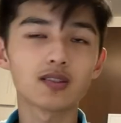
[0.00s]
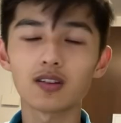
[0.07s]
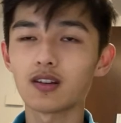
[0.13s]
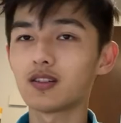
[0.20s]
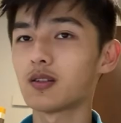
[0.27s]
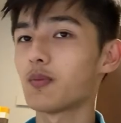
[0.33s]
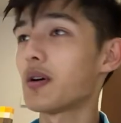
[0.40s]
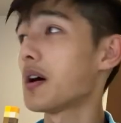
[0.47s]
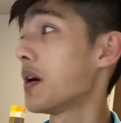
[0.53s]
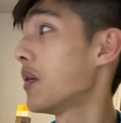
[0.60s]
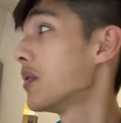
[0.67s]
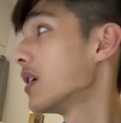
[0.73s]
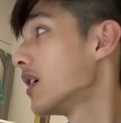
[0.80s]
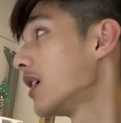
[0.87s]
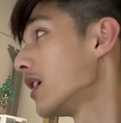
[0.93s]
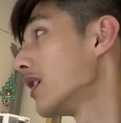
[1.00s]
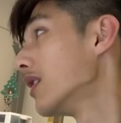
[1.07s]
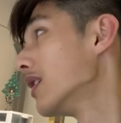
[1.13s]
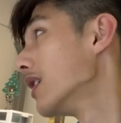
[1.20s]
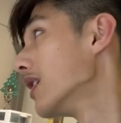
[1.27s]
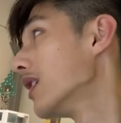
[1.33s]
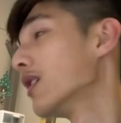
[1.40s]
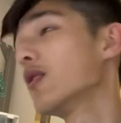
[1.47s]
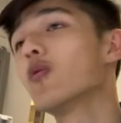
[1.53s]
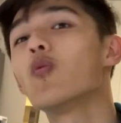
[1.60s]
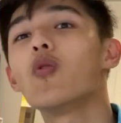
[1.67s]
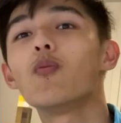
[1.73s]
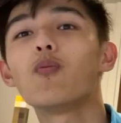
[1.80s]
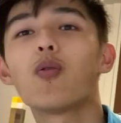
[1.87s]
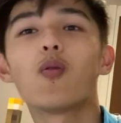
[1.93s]
It's about
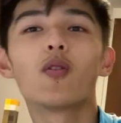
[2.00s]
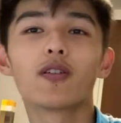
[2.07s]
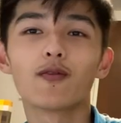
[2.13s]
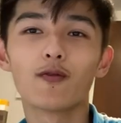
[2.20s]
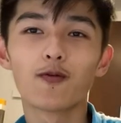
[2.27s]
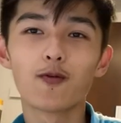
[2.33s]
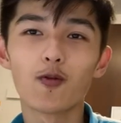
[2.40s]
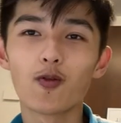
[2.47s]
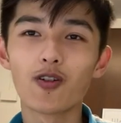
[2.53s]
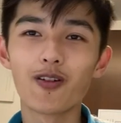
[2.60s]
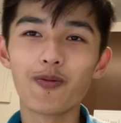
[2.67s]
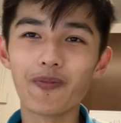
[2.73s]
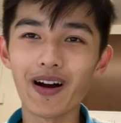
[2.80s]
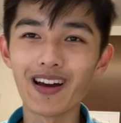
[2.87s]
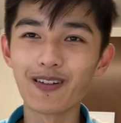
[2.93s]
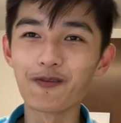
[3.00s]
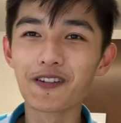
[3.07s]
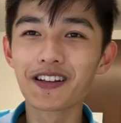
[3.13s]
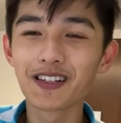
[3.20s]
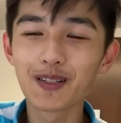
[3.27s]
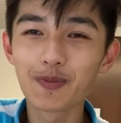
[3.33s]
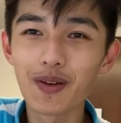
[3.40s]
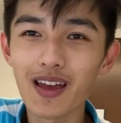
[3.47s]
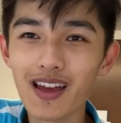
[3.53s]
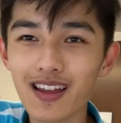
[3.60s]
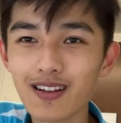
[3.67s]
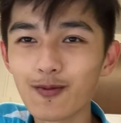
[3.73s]
1.4 my wingspan,